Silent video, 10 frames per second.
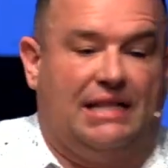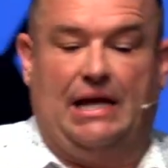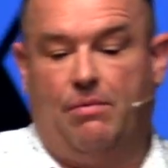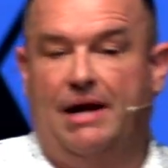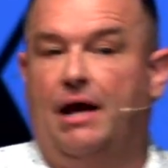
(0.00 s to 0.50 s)
like
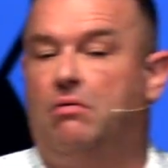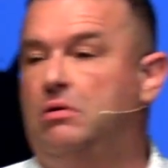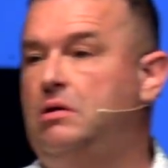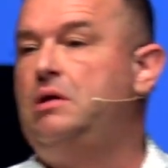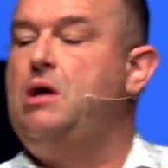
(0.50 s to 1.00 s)
that right now.
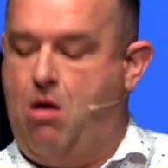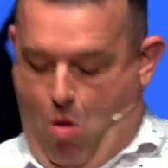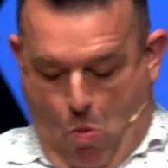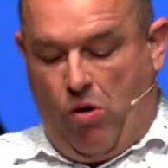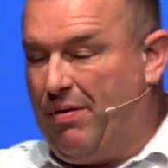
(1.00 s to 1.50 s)

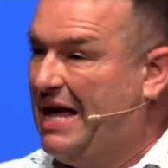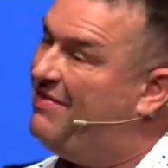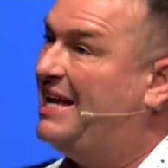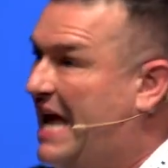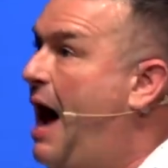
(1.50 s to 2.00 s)
We're
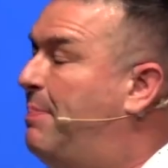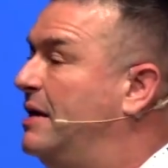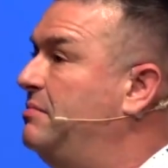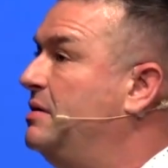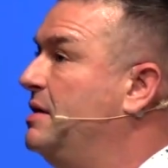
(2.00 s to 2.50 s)
believing that's
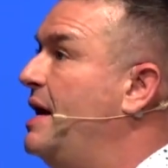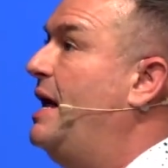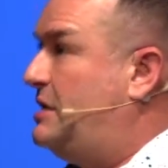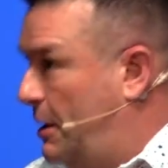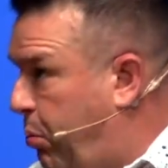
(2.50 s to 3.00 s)
happening.
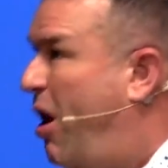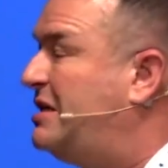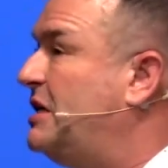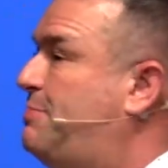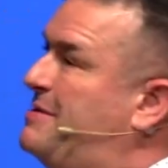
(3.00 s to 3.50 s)
It's in the
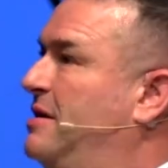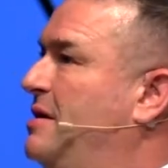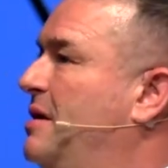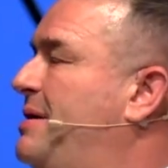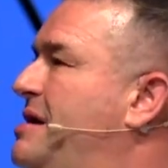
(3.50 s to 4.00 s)
process, but
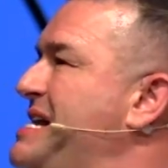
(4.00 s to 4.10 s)
I mean,